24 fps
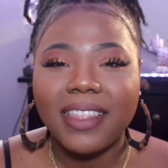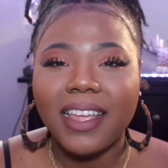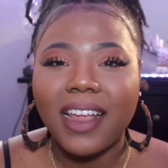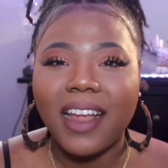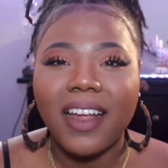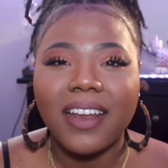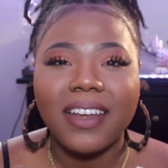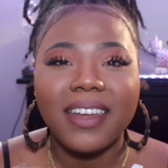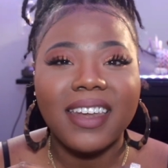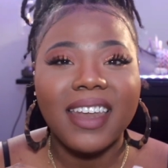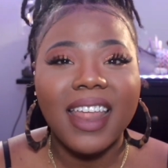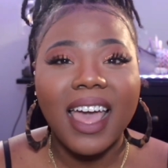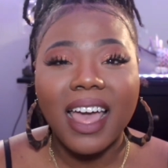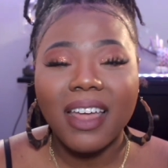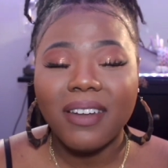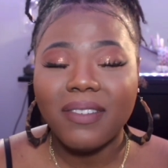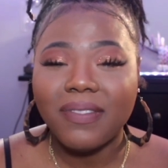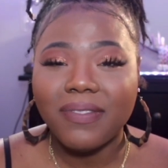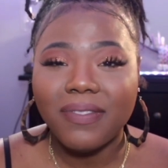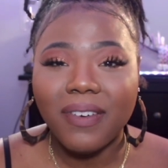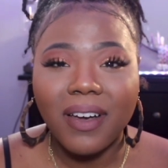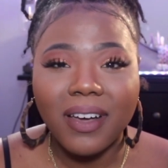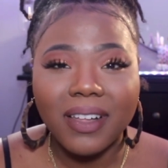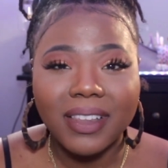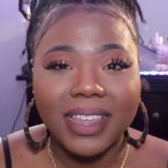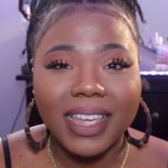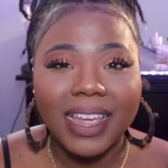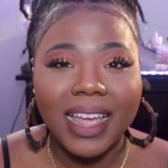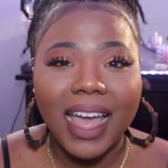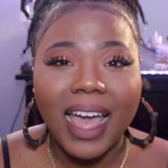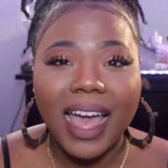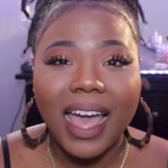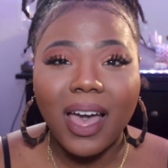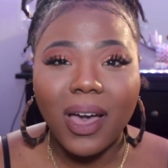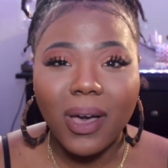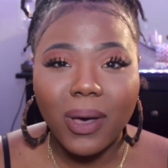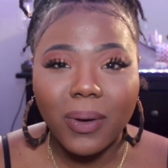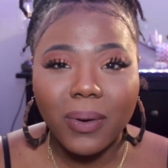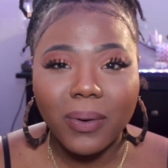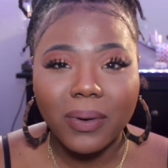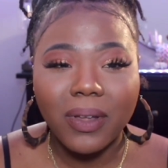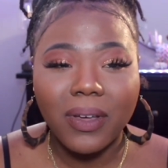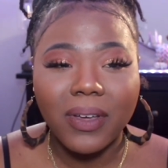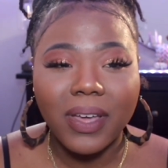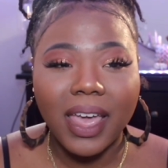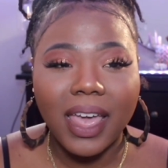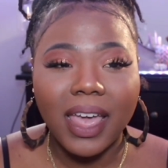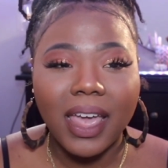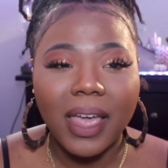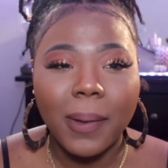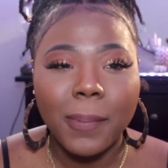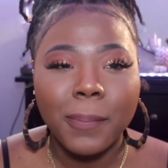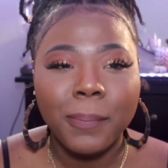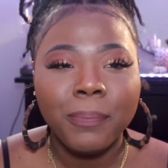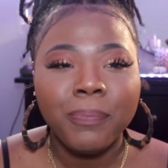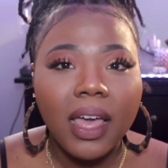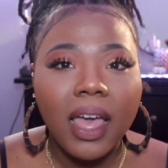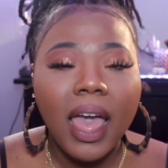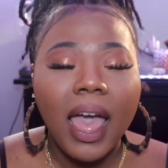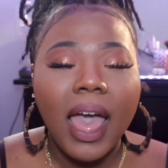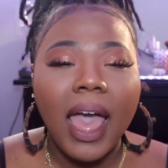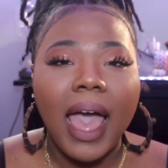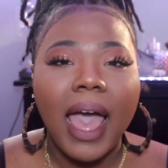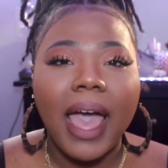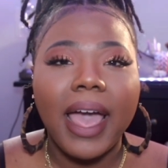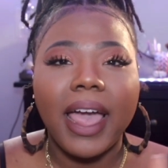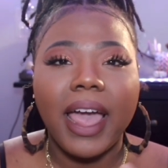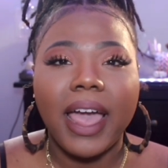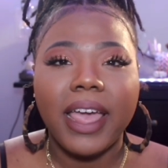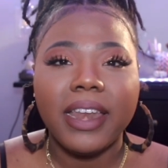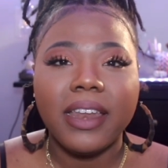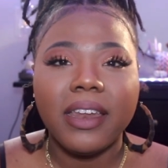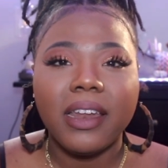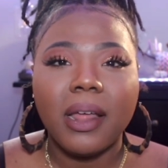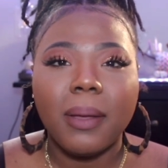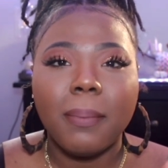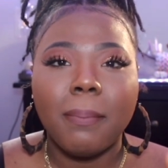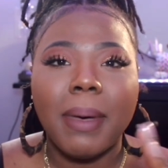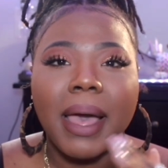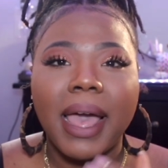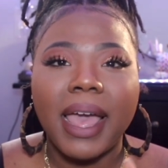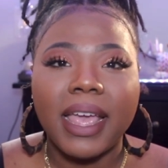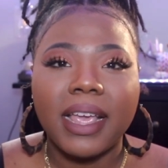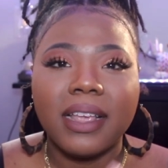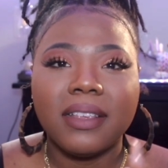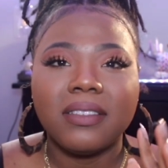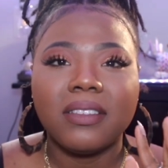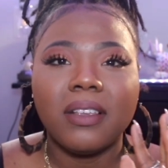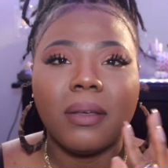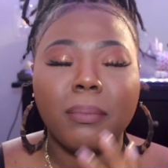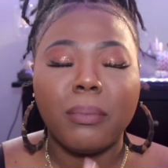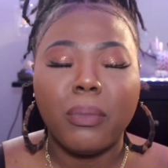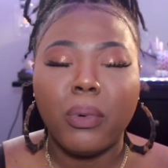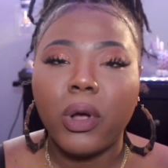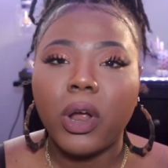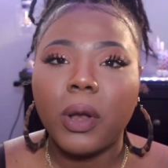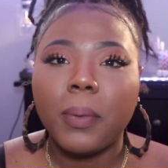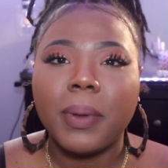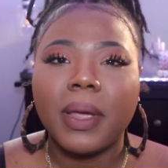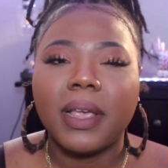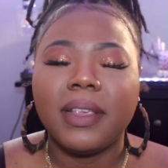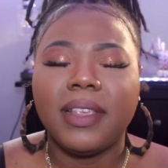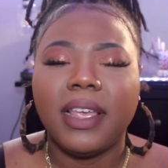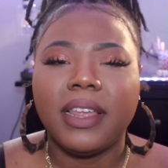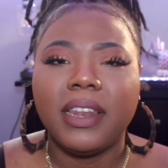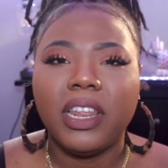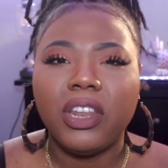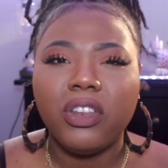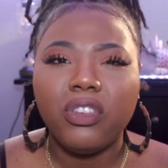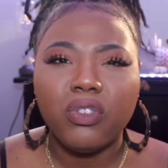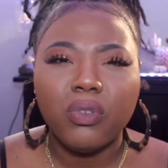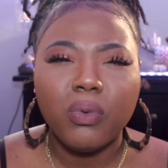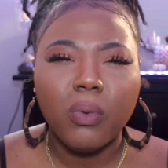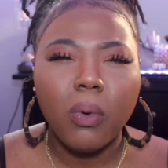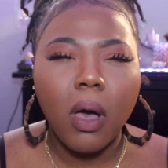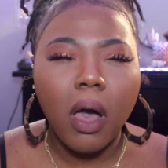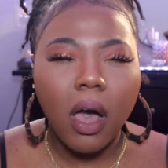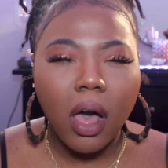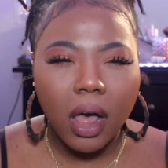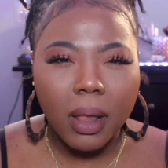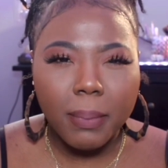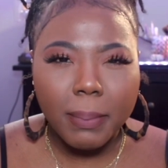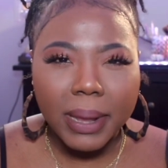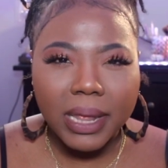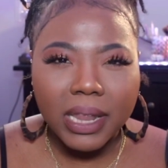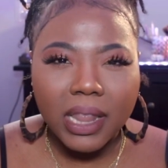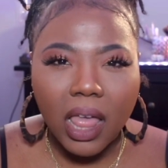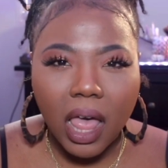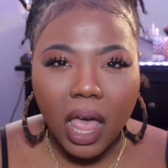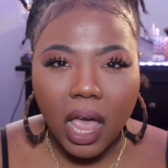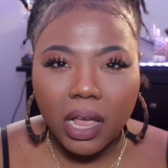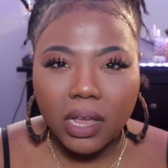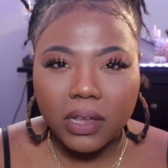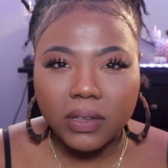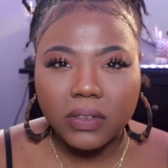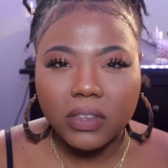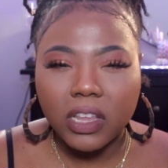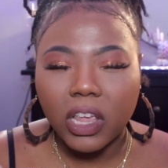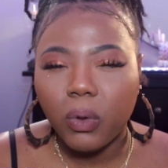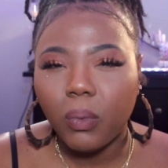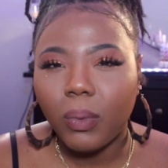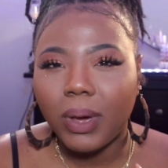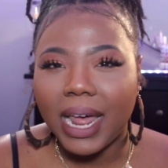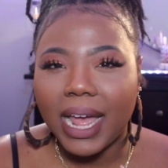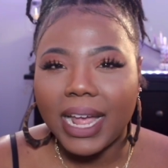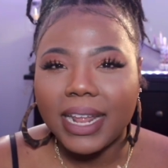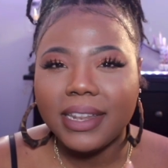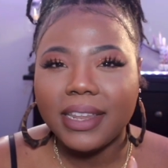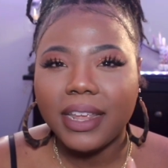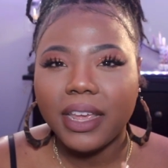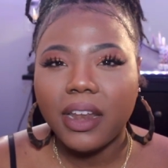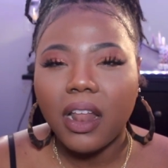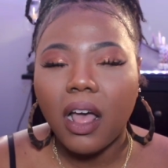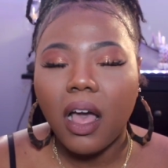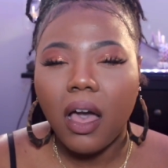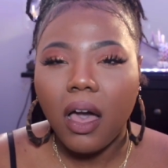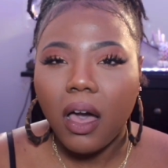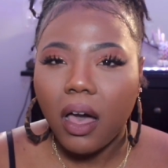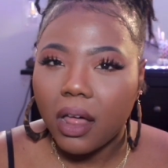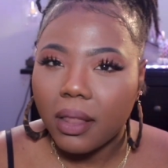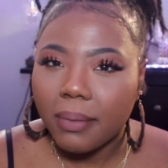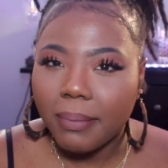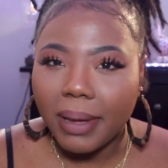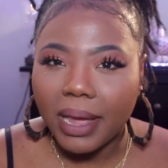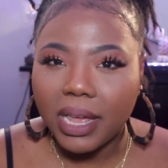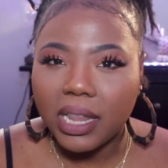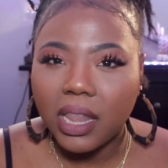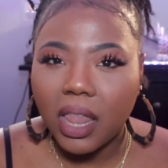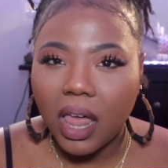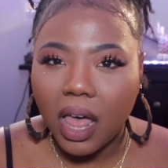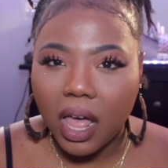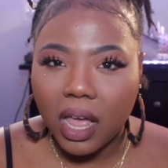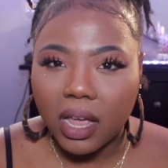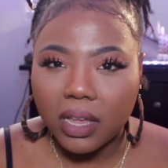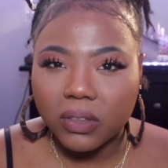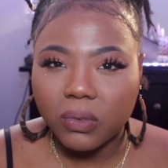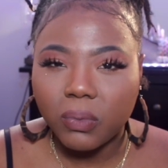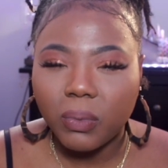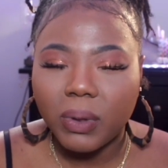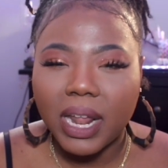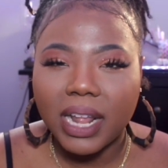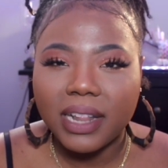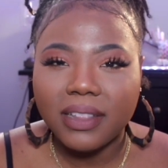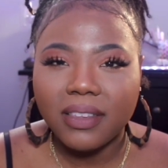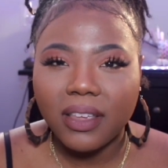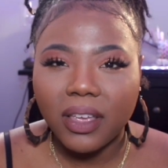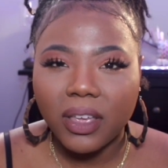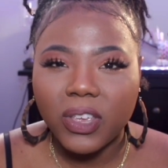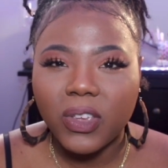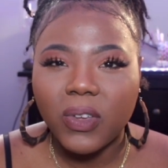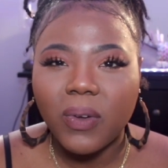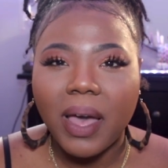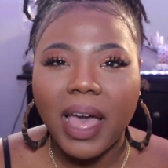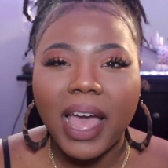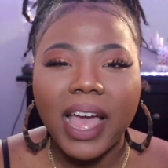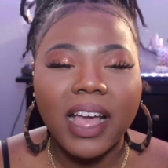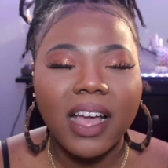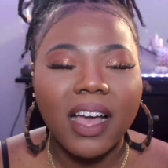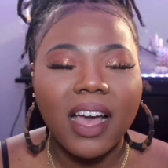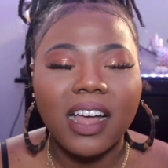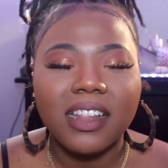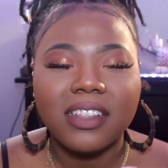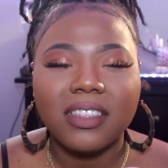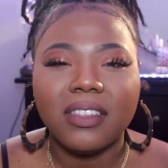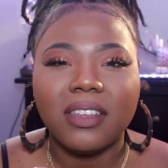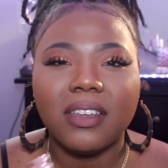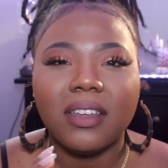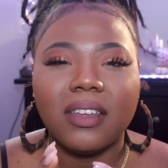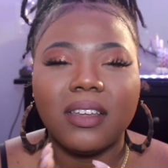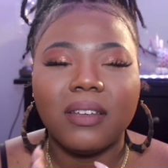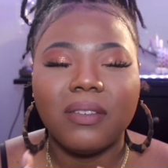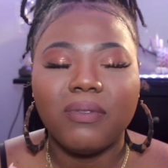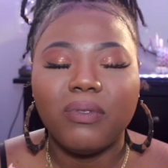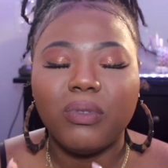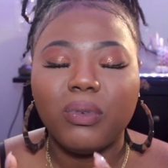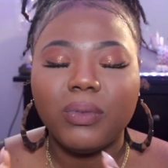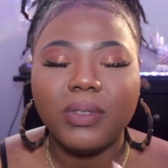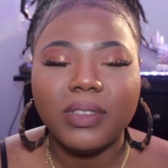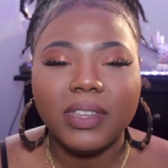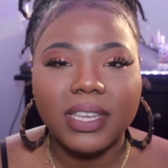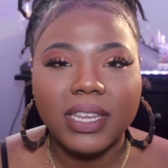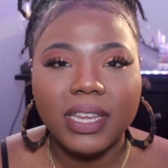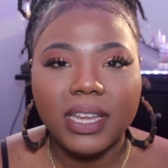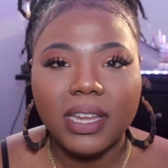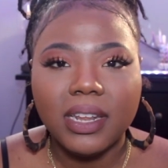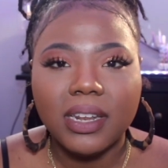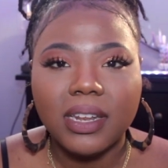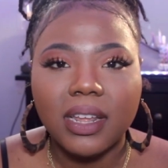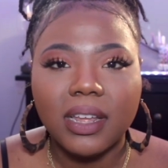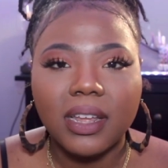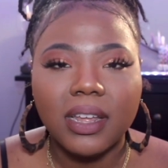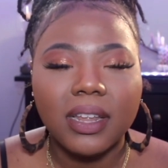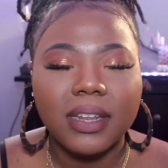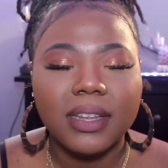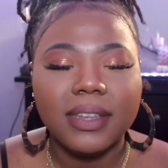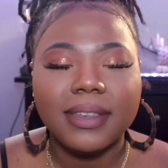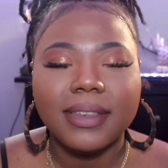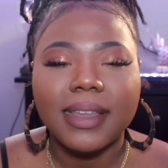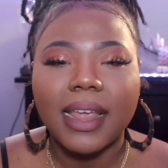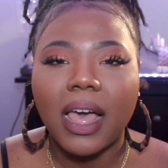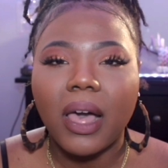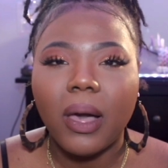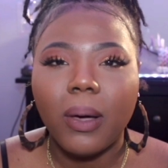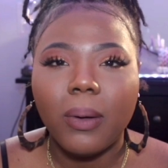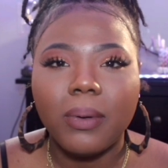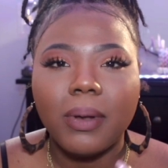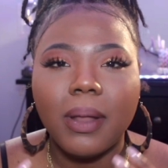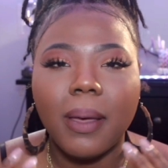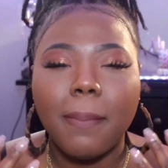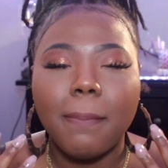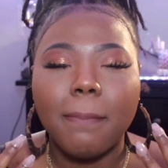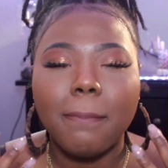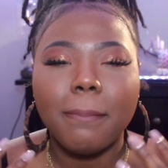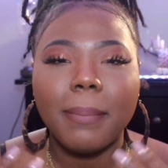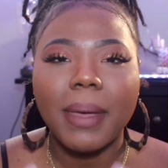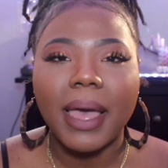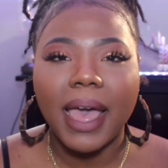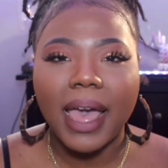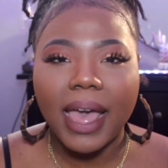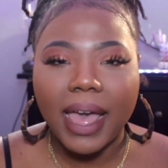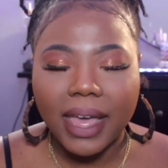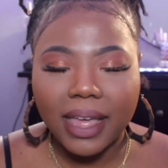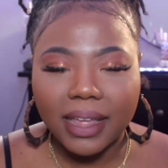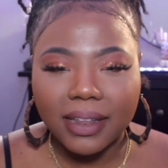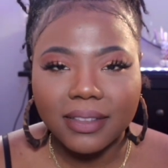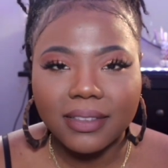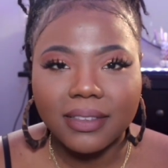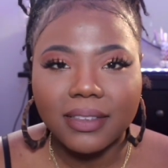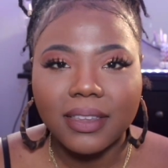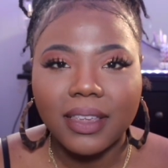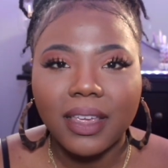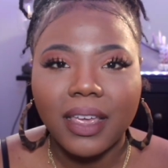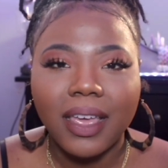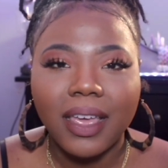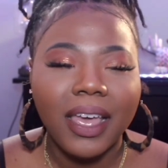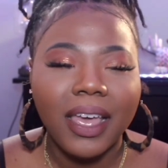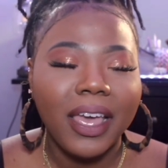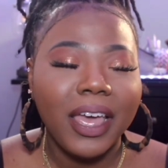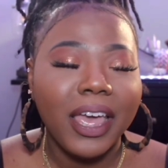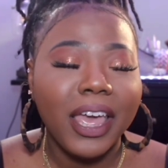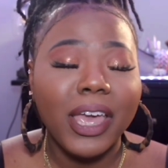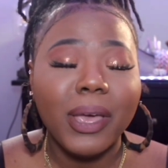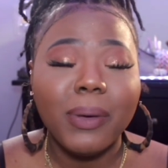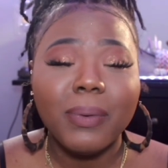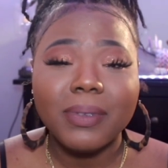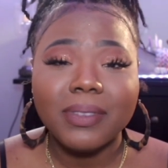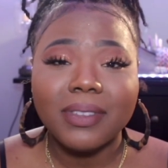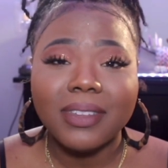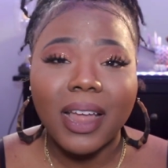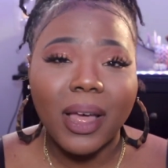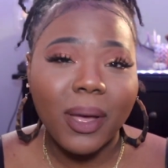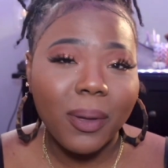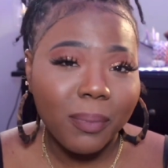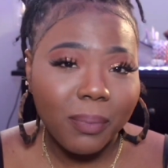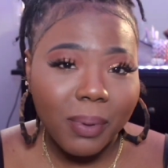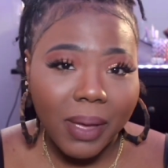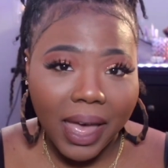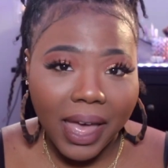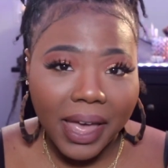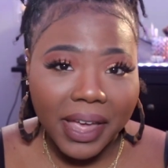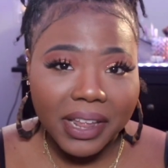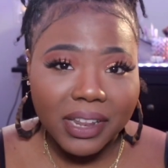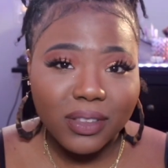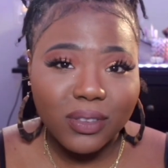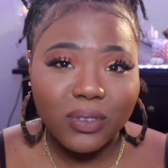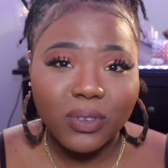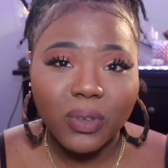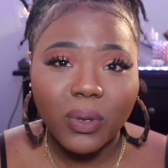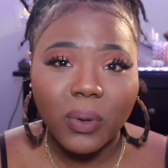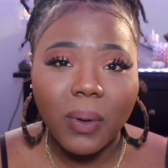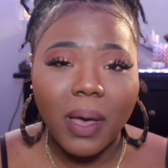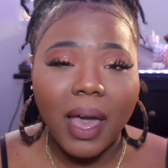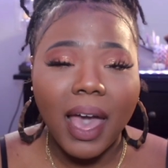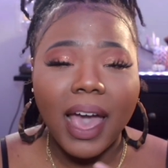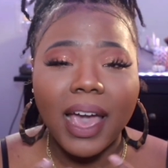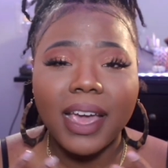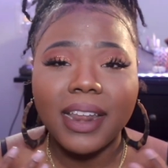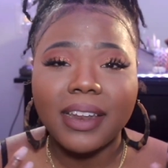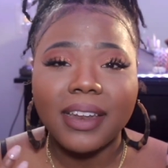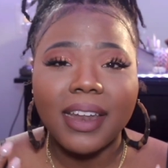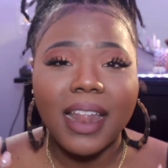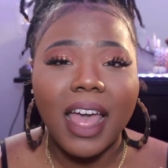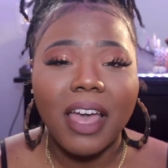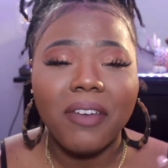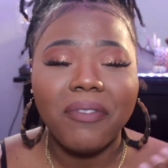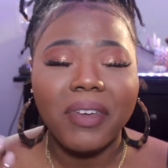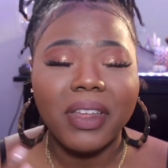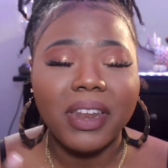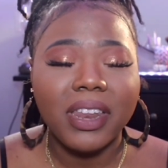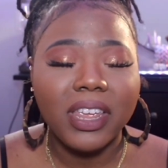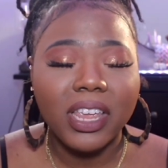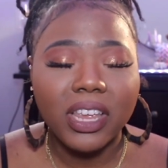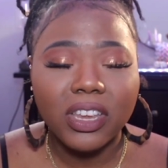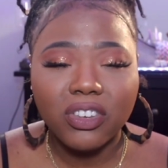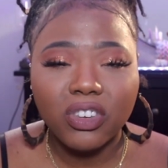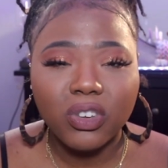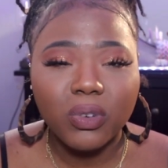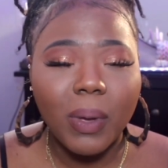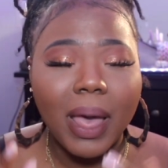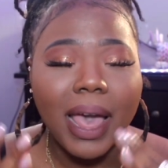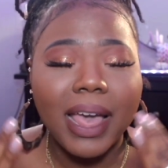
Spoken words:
They are not falling out. Okay, I ended up buying some more because I didn't do all my locks, and when I did all my locks, when I tell you I got the routine down packed, it was down packed, so I didn't have any issue.